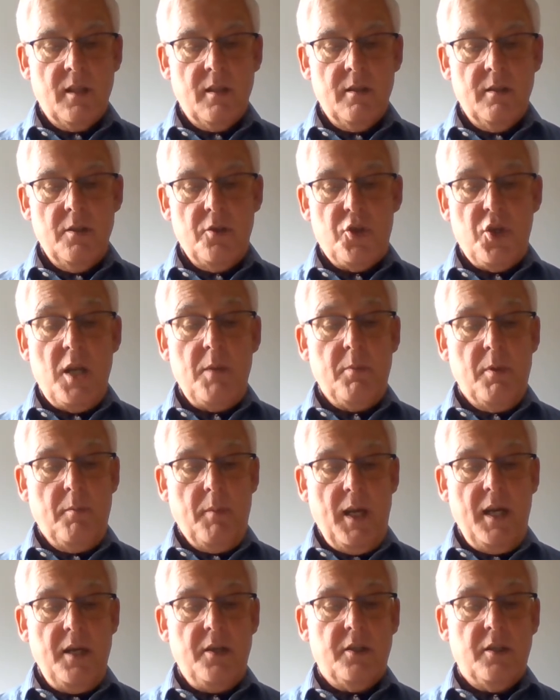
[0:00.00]
The
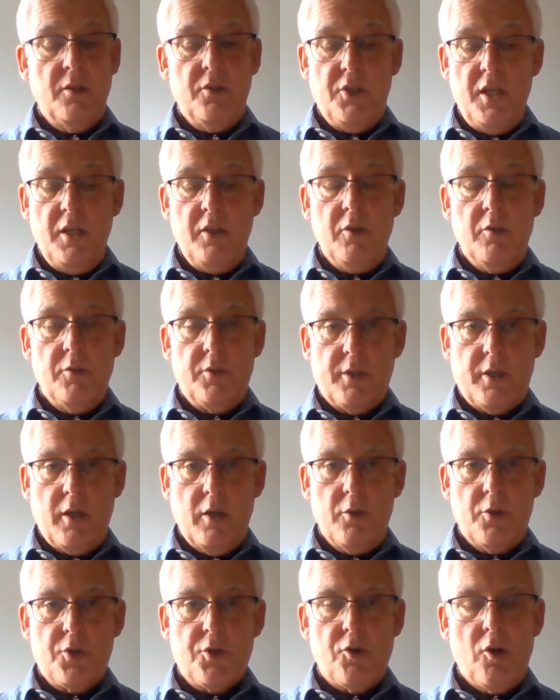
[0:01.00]
chambermaid continued to go
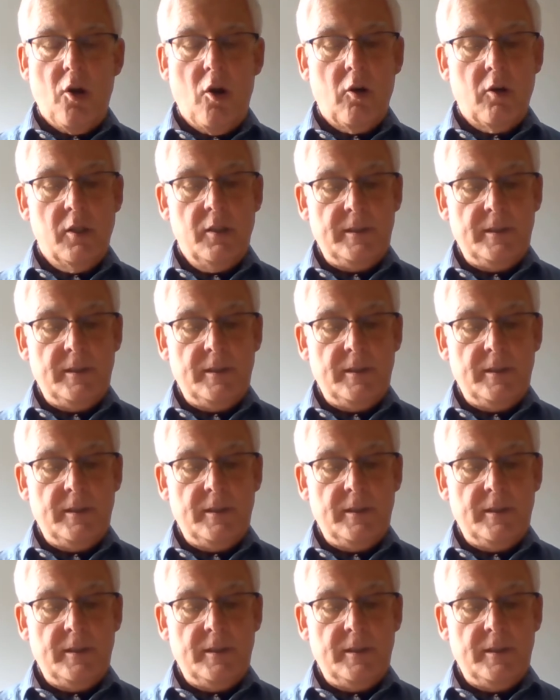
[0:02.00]
strong.